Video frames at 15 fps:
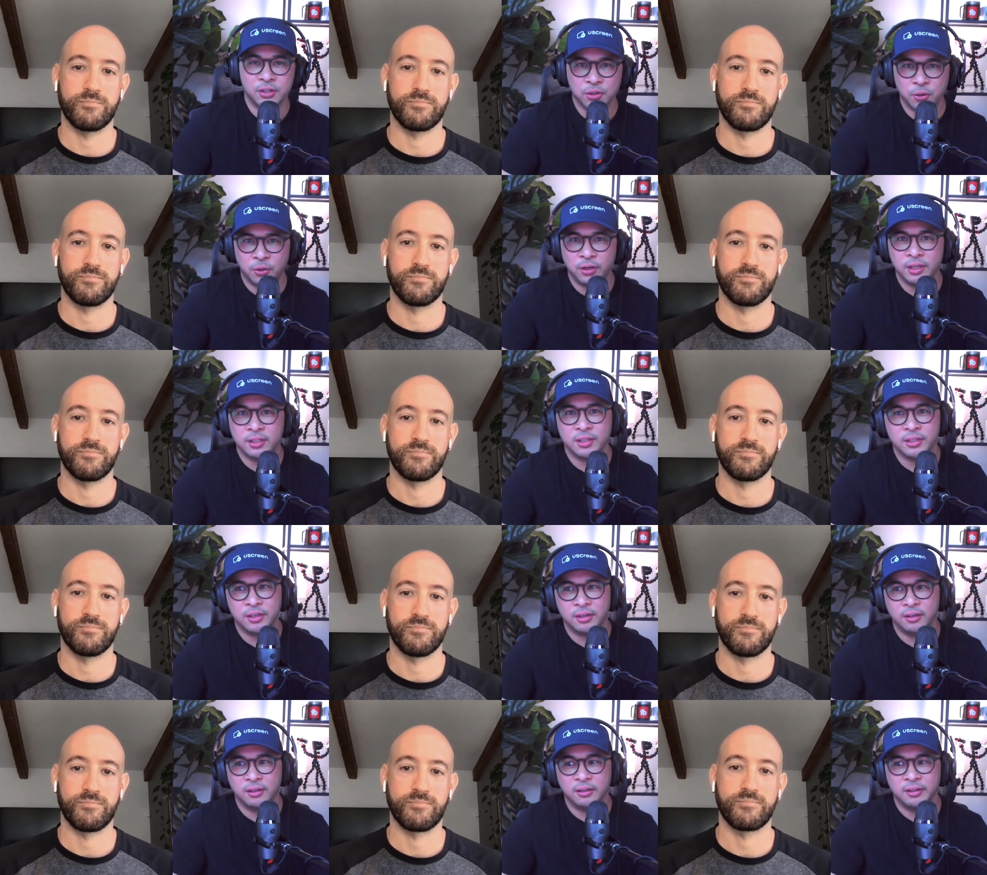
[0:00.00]
Speaker 1: stories and
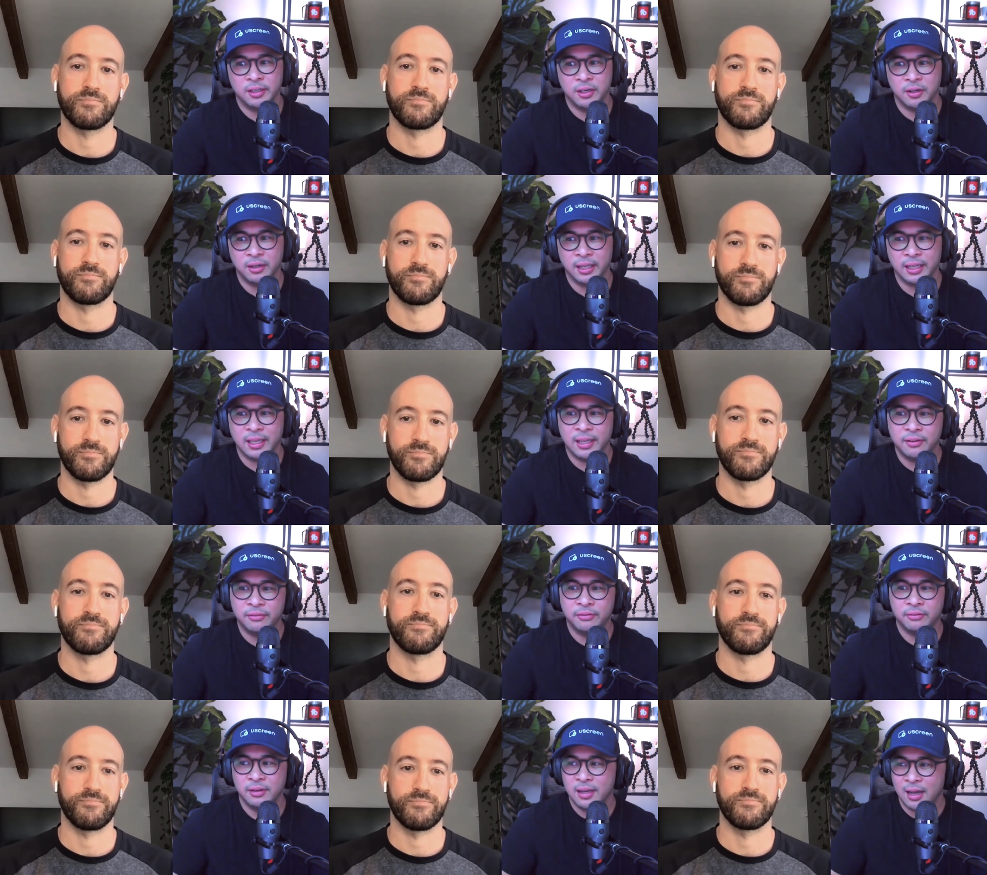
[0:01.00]
you're you know like if
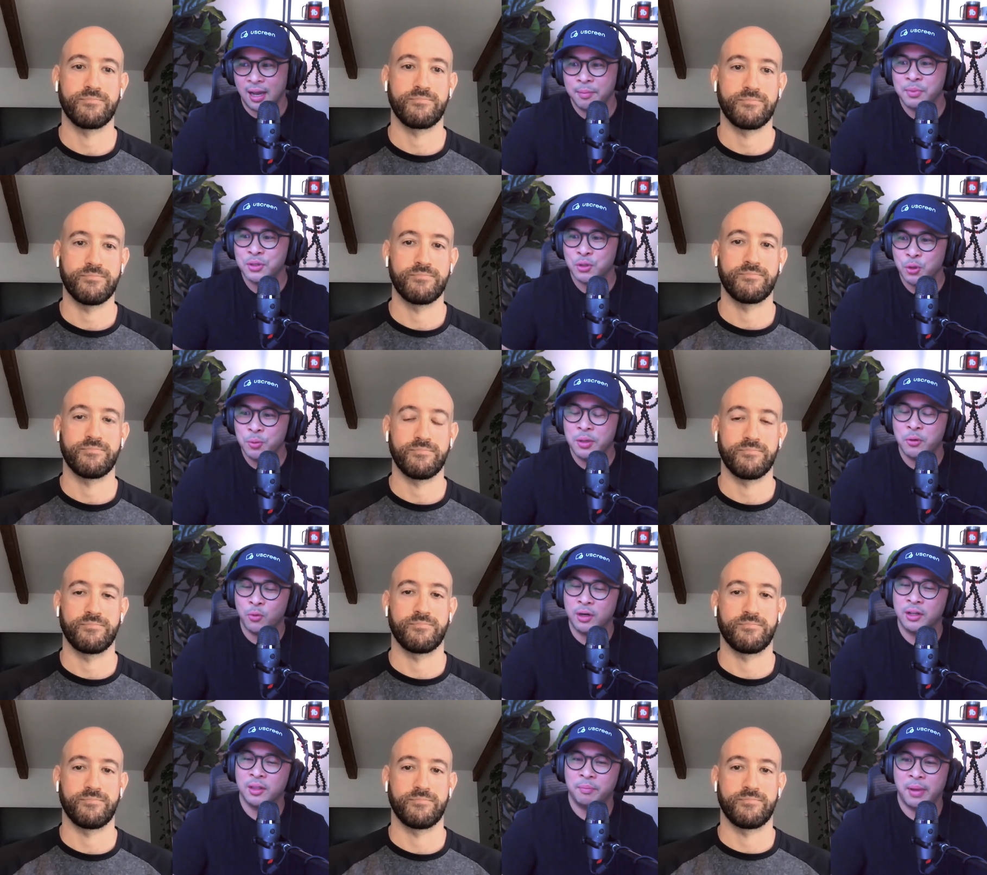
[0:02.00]
I'm assuming one of
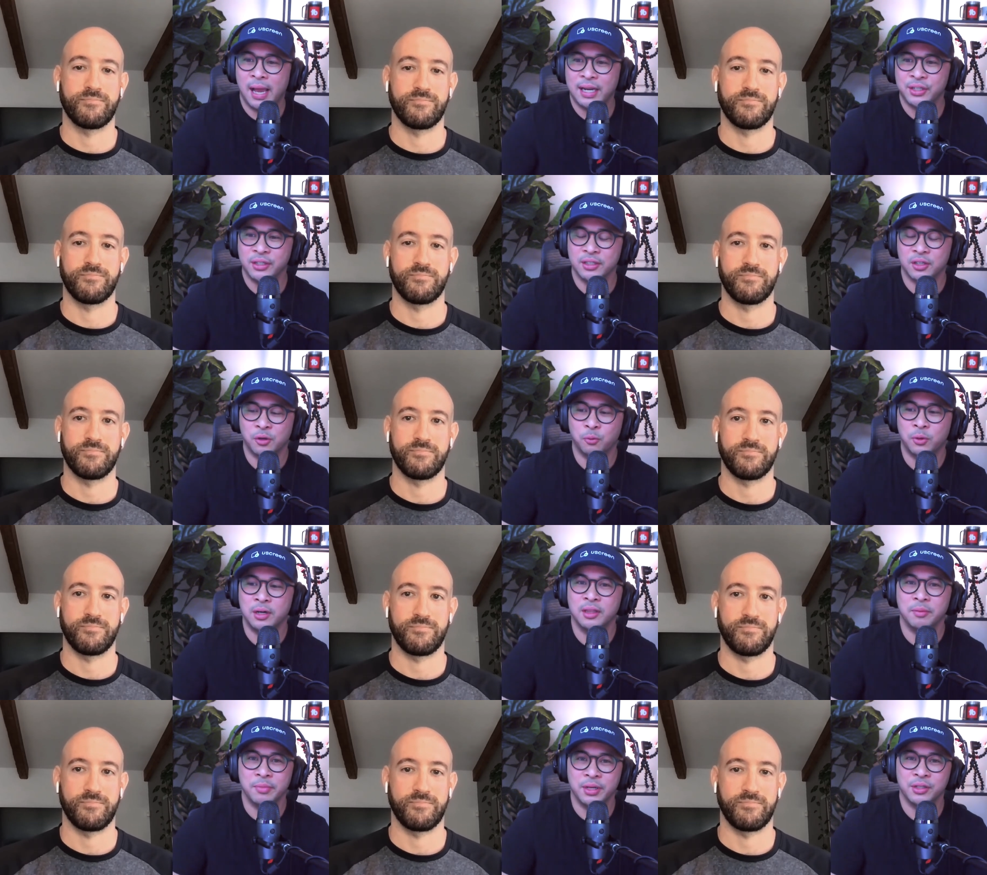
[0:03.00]
the passions or one of the
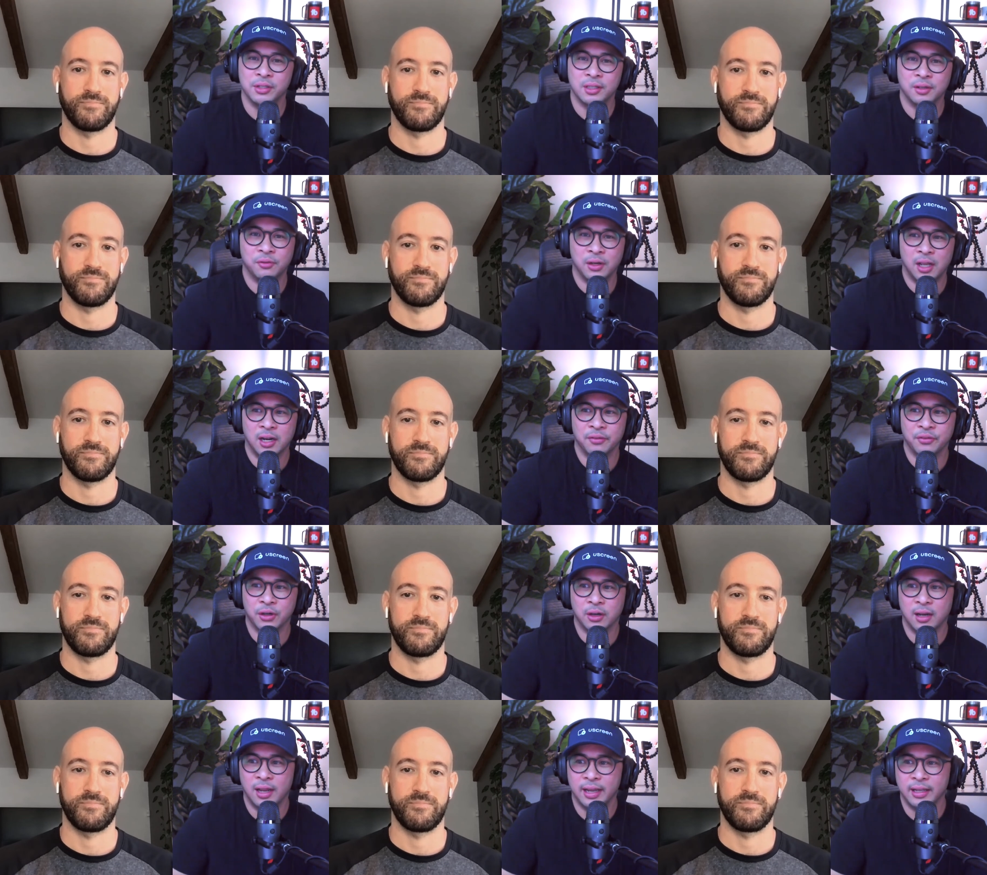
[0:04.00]
missions of a lot of your
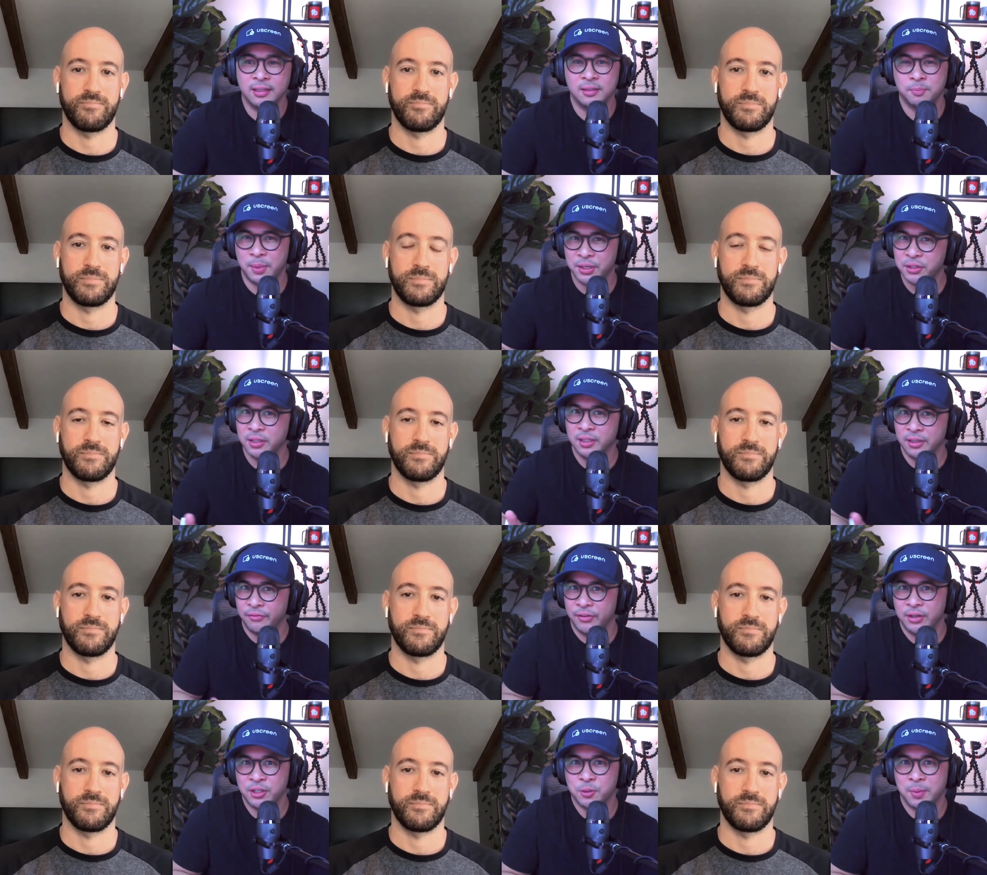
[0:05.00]
clients, especially in the
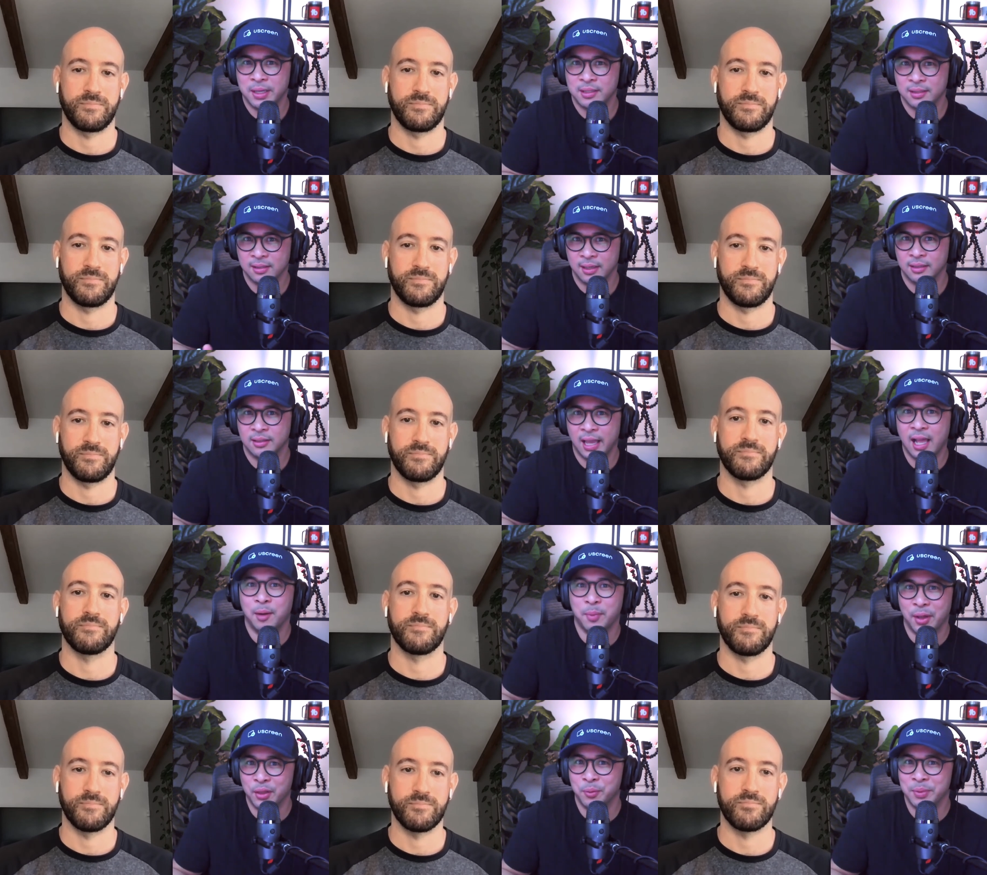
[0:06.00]
fitness space, is like to help
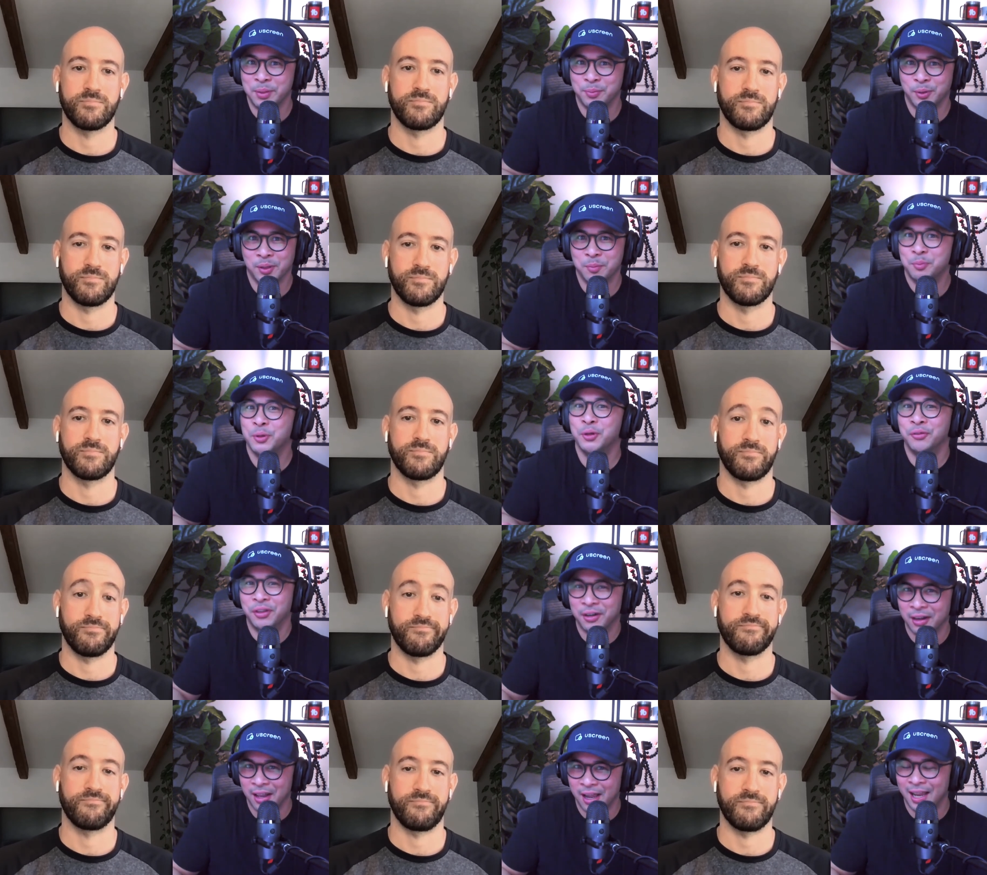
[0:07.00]
other people improve their
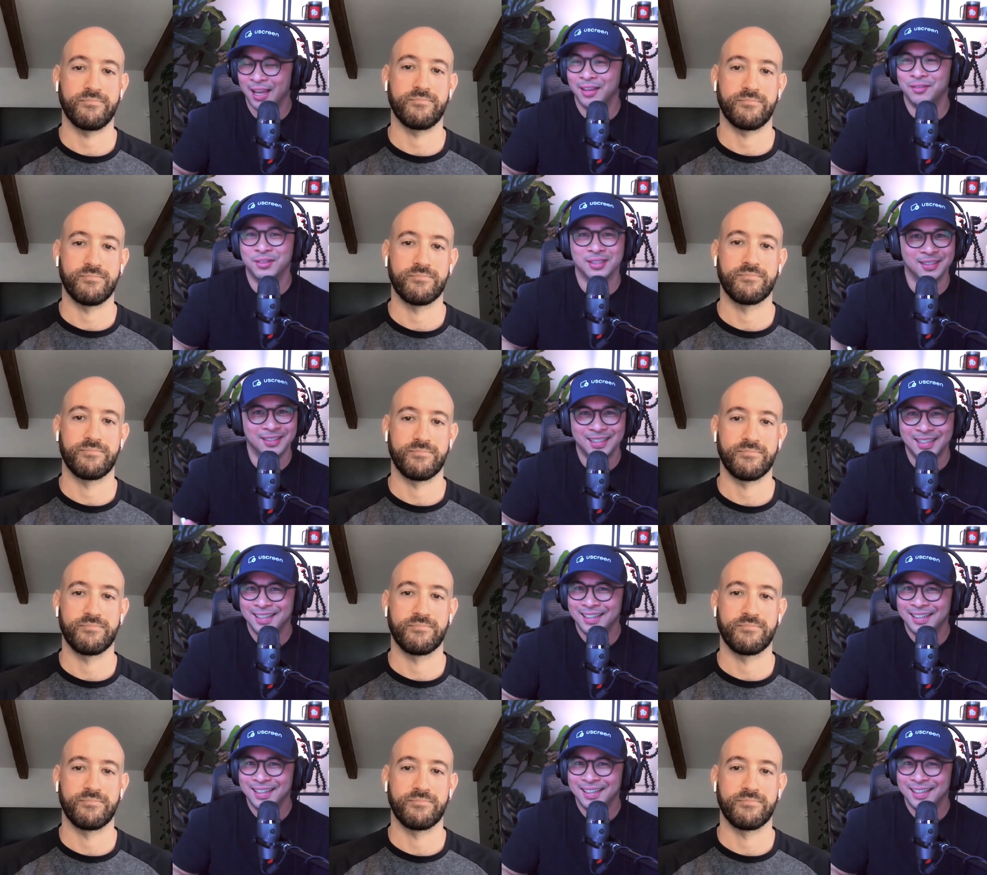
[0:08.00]
lives and,